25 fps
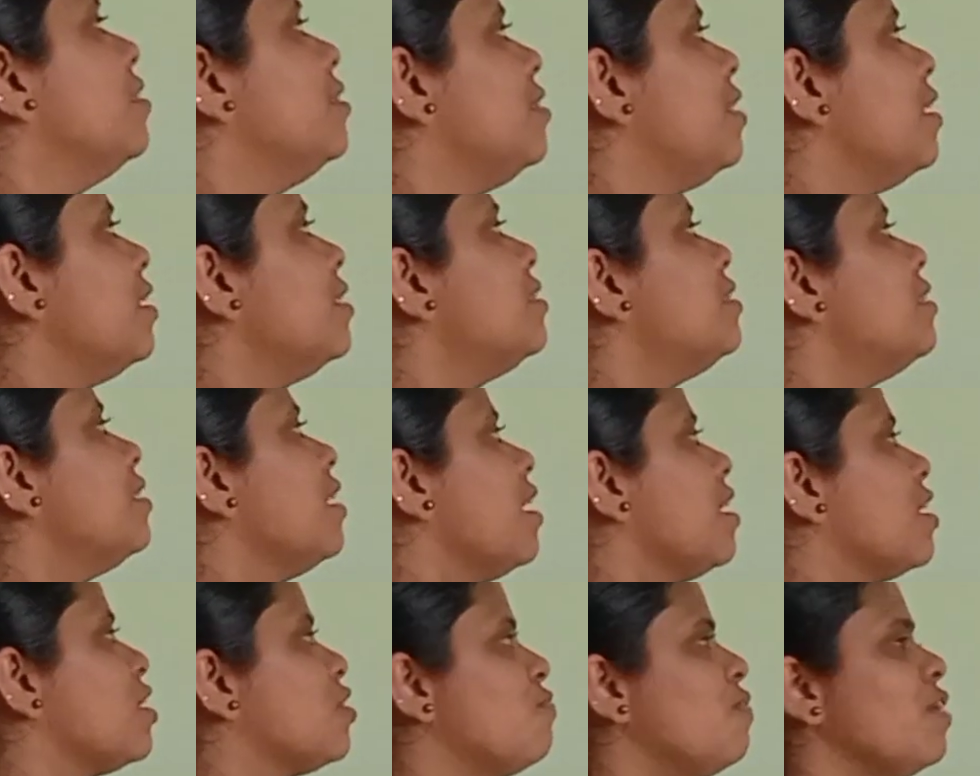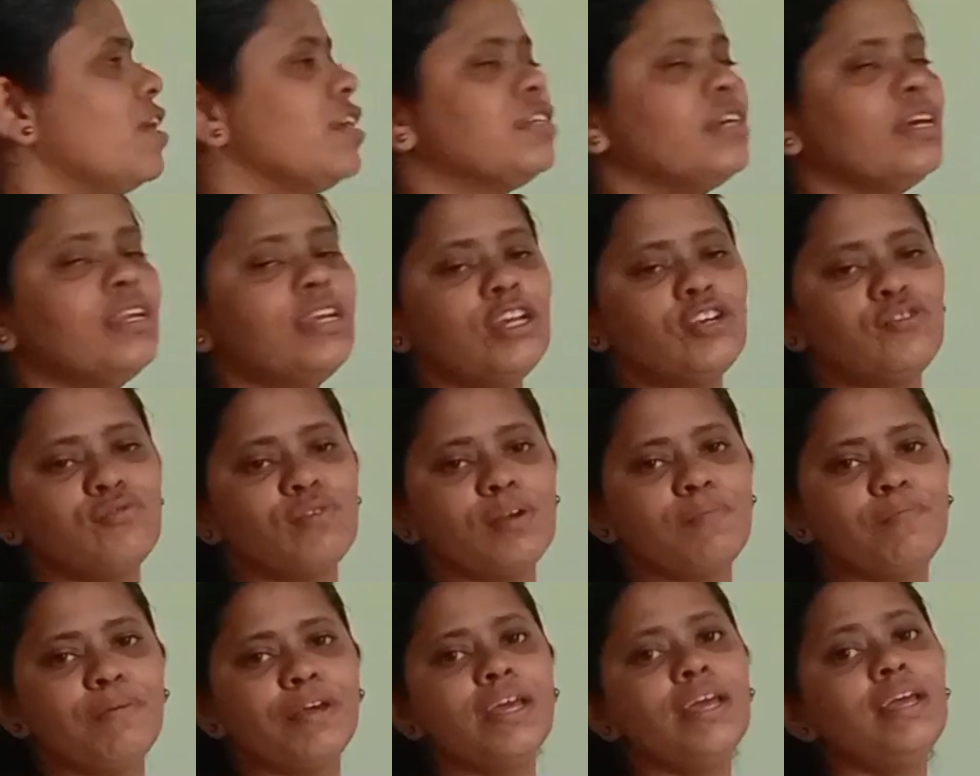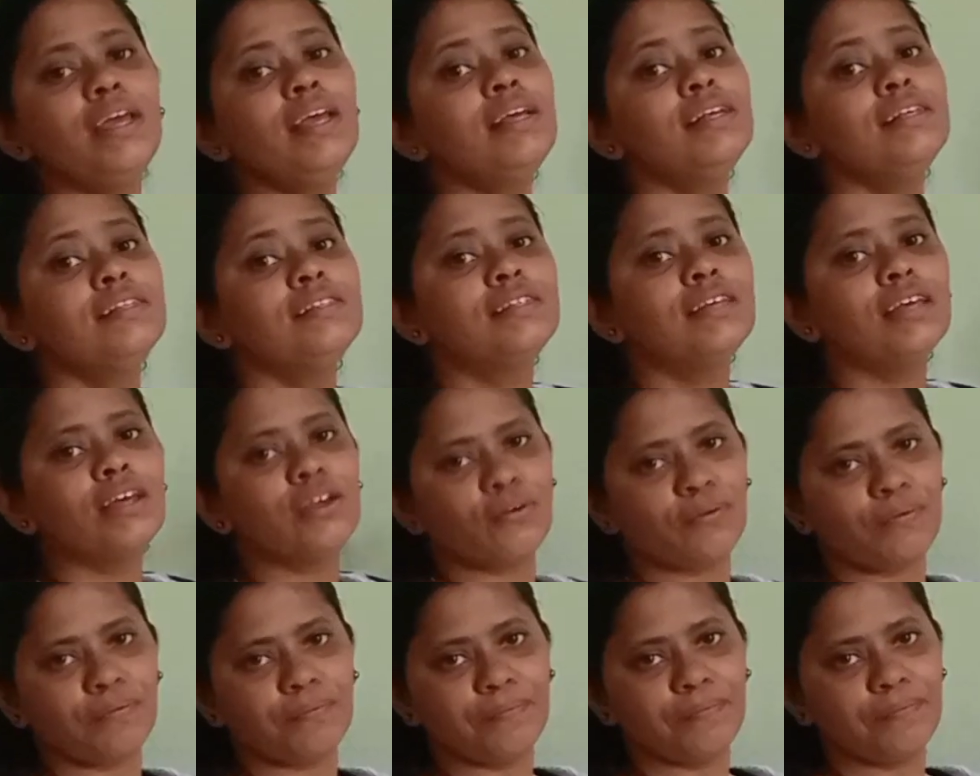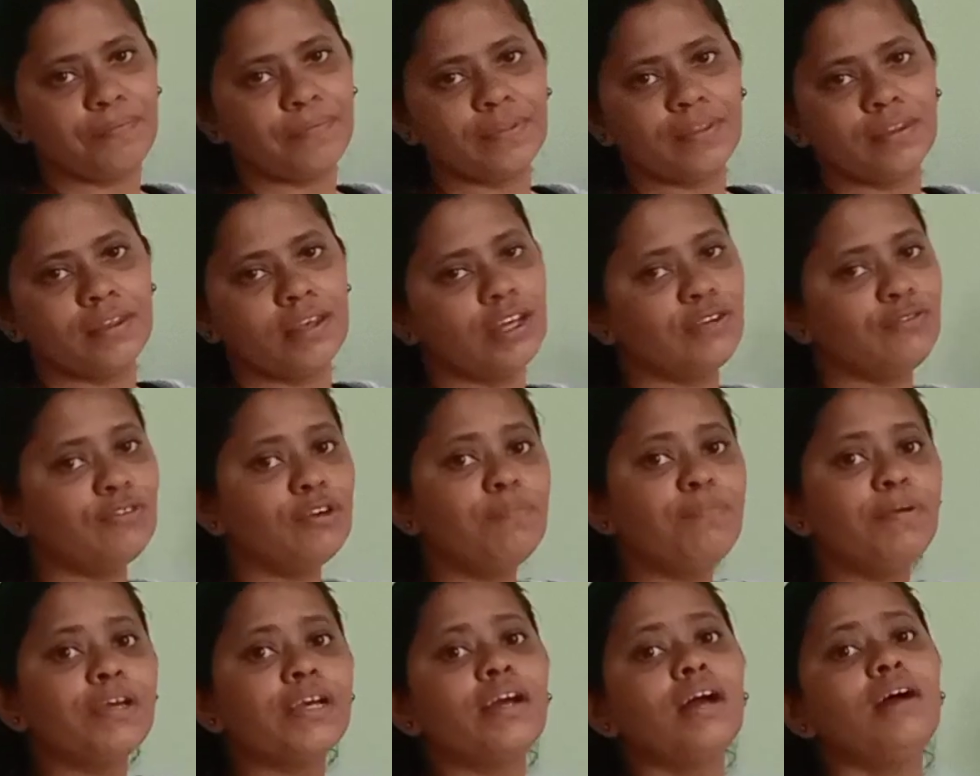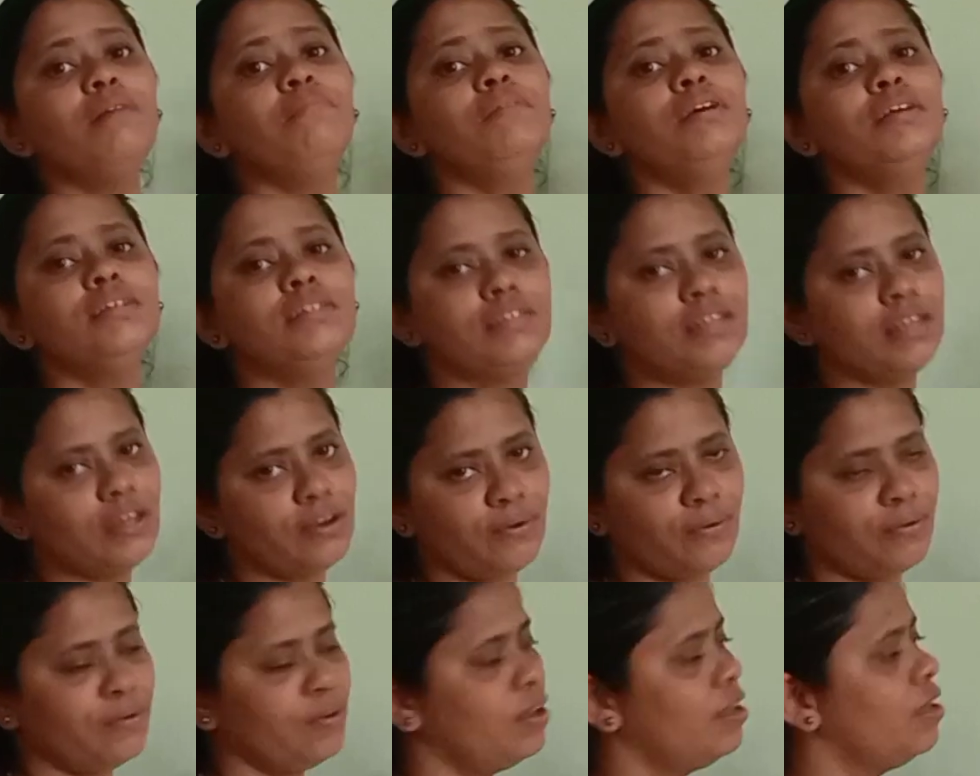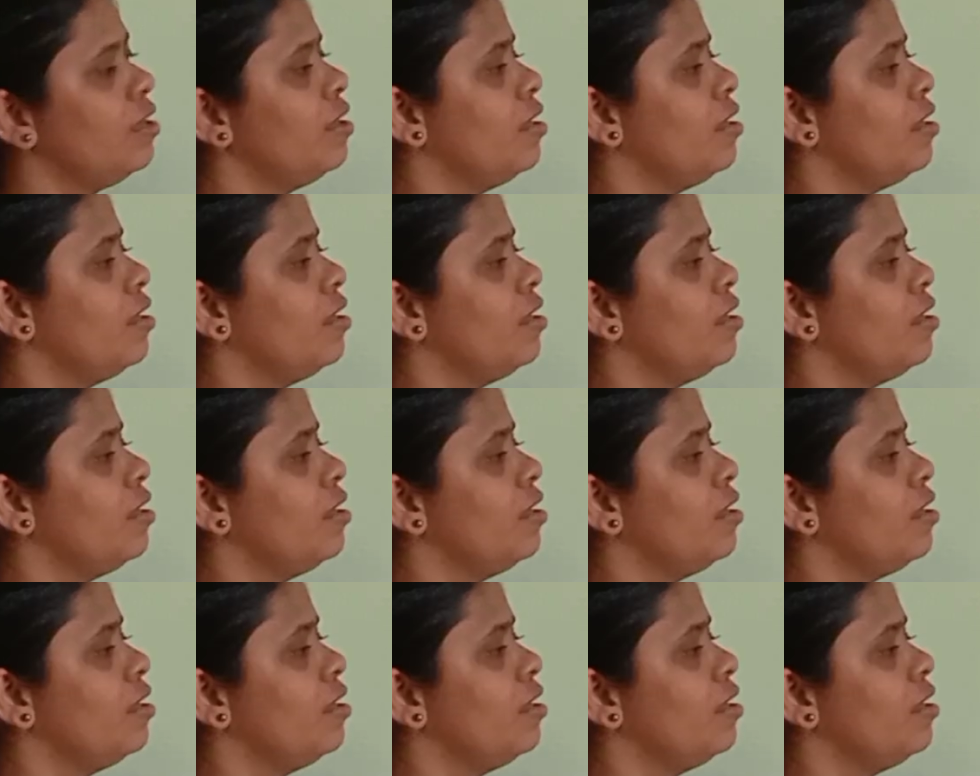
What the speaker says: this equation, it will be 0. It will become 0.